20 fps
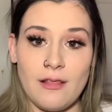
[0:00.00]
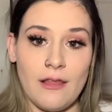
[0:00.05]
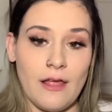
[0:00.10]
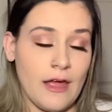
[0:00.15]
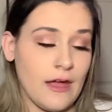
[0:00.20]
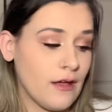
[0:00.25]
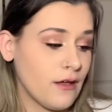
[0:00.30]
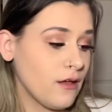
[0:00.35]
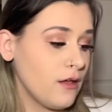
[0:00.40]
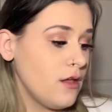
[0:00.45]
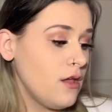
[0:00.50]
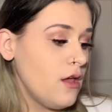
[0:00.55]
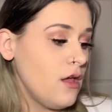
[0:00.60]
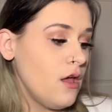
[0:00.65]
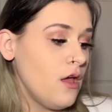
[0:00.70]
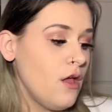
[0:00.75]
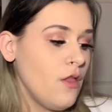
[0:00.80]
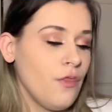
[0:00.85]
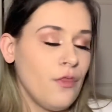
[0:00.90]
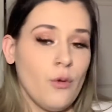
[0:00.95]
like
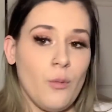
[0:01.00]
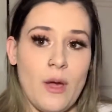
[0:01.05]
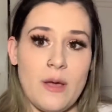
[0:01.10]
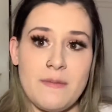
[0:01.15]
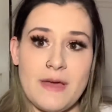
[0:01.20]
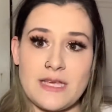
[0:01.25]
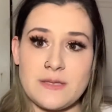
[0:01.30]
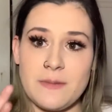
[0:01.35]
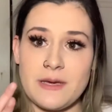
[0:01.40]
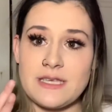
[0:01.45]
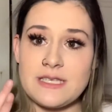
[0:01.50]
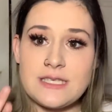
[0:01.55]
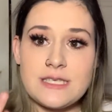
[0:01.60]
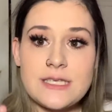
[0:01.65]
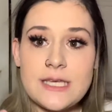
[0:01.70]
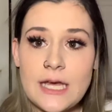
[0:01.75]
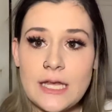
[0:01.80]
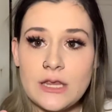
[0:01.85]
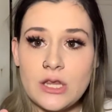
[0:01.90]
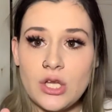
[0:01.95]
the way it makes my
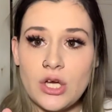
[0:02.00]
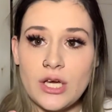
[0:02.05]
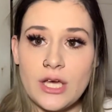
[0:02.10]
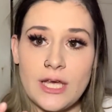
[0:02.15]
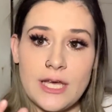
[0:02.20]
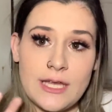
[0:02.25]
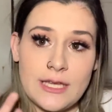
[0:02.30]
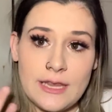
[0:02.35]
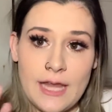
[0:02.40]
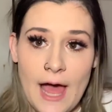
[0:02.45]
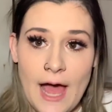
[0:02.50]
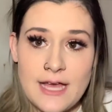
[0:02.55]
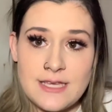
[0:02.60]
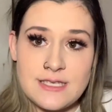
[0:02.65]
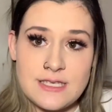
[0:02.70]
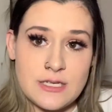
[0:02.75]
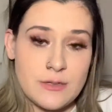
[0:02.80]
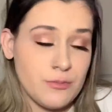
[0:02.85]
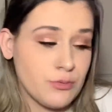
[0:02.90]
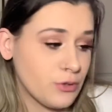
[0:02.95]
skin look. It
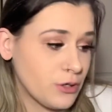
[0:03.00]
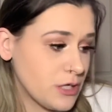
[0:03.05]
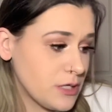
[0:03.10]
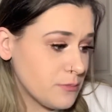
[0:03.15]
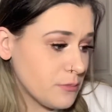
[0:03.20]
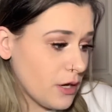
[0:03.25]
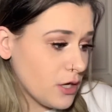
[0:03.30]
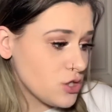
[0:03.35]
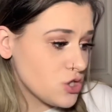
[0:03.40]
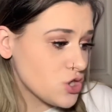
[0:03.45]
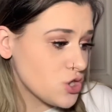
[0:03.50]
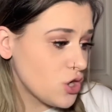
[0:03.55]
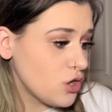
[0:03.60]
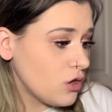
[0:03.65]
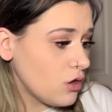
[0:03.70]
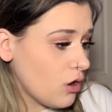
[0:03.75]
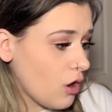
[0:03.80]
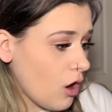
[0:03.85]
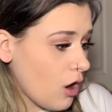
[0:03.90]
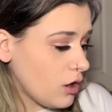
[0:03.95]
lasted pretty much
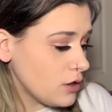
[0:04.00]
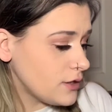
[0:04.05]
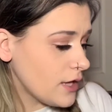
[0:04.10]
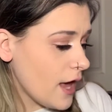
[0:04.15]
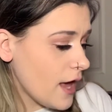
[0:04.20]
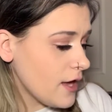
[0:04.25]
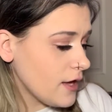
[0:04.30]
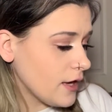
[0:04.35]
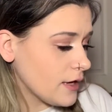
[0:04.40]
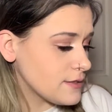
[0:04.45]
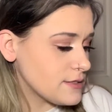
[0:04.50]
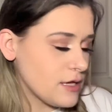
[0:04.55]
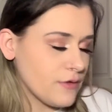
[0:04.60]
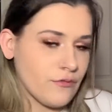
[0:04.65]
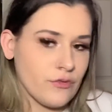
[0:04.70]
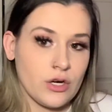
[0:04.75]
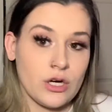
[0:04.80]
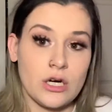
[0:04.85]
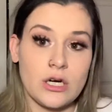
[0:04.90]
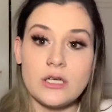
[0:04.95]
all day,
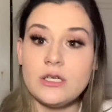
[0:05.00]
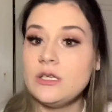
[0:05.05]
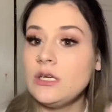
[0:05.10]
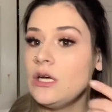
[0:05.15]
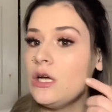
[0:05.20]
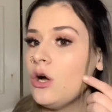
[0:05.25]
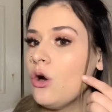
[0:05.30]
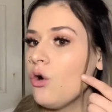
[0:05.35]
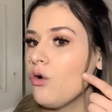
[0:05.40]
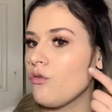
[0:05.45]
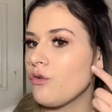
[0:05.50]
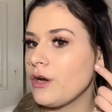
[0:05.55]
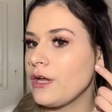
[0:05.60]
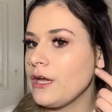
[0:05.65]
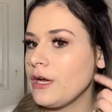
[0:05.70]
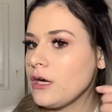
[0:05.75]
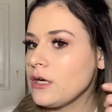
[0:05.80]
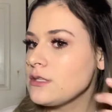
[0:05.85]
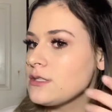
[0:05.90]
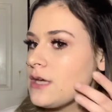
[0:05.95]
except for over
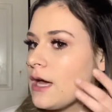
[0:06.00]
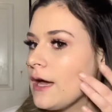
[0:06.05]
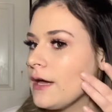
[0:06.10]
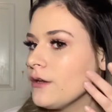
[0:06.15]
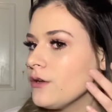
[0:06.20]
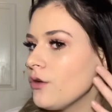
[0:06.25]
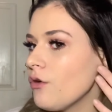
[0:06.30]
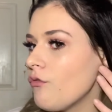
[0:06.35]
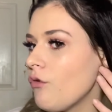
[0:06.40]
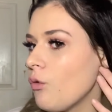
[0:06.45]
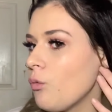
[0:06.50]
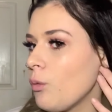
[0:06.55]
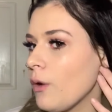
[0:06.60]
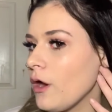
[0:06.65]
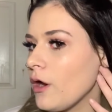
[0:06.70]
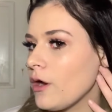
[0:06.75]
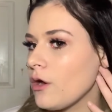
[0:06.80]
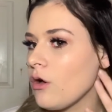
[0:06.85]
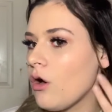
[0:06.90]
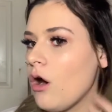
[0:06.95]
here it's kind of
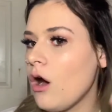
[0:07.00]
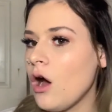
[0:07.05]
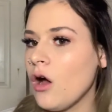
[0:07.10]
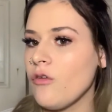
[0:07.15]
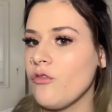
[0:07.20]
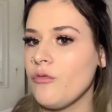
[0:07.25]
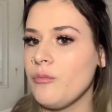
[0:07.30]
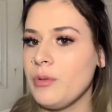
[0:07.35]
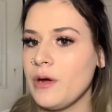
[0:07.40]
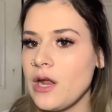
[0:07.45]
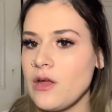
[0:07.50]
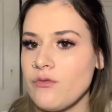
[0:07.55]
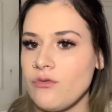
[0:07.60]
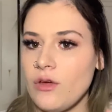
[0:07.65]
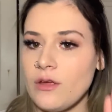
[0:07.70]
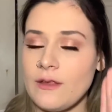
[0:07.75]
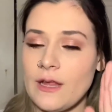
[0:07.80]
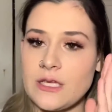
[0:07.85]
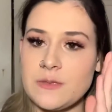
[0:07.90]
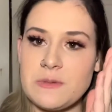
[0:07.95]
wearing off, but I
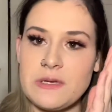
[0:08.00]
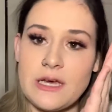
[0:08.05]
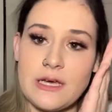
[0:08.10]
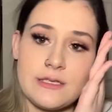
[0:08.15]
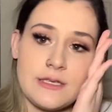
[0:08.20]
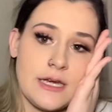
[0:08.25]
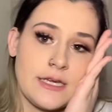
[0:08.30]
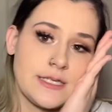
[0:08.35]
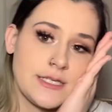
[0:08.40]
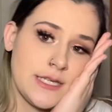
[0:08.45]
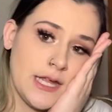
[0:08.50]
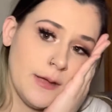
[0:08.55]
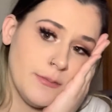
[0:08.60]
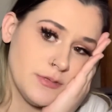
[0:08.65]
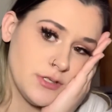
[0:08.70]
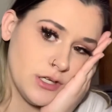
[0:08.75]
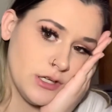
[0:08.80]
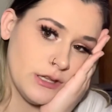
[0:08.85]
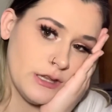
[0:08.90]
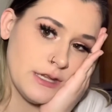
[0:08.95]
feel like that's because I
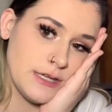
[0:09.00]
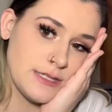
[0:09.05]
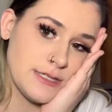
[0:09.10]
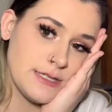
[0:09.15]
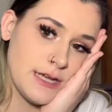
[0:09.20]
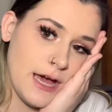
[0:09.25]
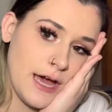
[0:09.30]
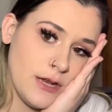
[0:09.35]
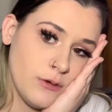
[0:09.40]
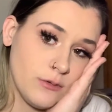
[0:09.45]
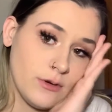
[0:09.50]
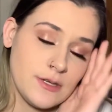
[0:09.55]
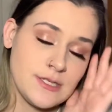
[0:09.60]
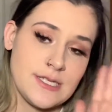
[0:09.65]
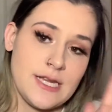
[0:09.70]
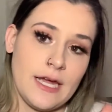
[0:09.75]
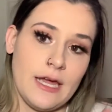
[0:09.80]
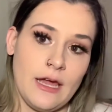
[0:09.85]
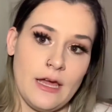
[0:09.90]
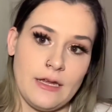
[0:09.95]
slept on this side when I
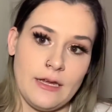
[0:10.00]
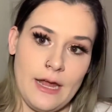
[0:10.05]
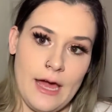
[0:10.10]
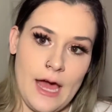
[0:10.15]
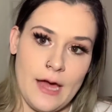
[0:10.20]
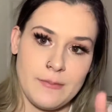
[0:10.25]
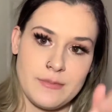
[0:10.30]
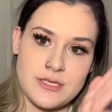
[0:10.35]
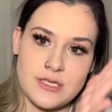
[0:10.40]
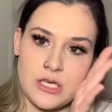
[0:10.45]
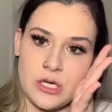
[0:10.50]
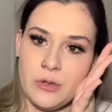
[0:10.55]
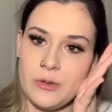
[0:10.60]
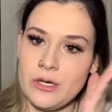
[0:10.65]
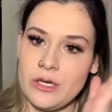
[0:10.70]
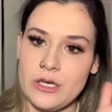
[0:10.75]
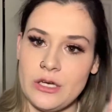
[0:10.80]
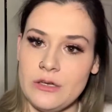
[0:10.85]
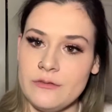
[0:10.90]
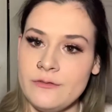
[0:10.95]
was taking a nap, so
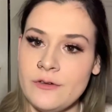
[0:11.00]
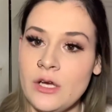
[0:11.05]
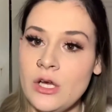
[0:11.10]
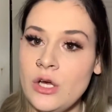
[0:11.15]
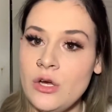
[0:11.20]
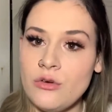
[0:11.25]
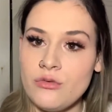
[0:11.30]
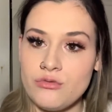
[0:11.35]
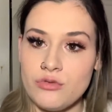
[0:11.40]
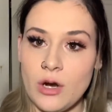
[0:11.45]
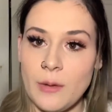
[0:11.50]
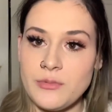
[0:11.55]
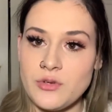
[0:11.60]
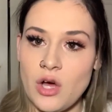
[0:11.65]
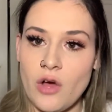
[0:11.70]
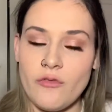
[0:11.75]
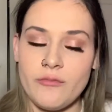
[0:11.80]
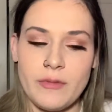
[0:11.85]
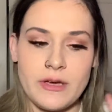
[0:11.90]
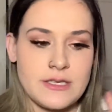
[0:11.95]
it could have rubbed
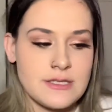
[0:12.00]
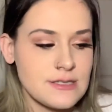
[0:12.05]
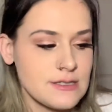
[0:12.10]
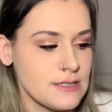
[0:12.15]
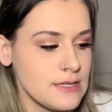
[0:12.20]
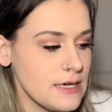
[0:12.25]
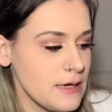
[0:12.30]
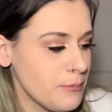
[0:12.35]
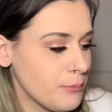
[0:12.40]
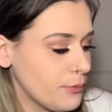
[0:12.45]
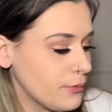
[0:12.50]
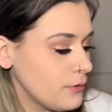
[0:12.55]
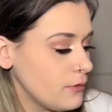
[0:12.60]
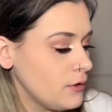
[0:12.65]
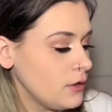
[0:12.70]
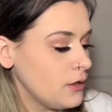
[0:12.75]
off my sleep.